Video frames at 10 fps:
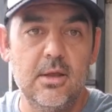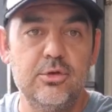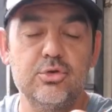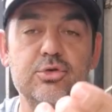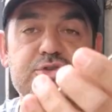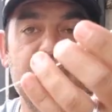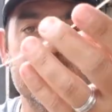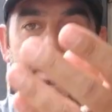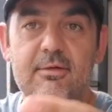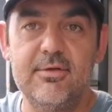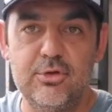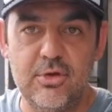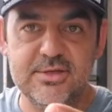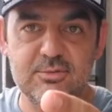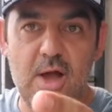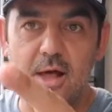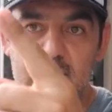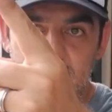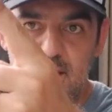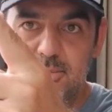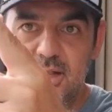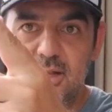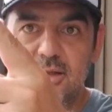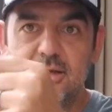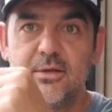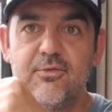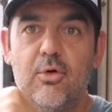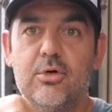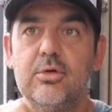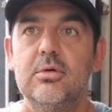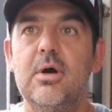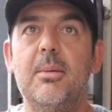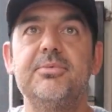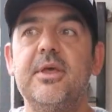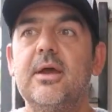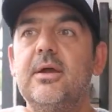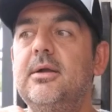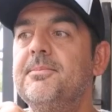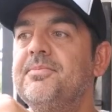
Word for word: You could check that video as well. I'm gonna link it for you up there.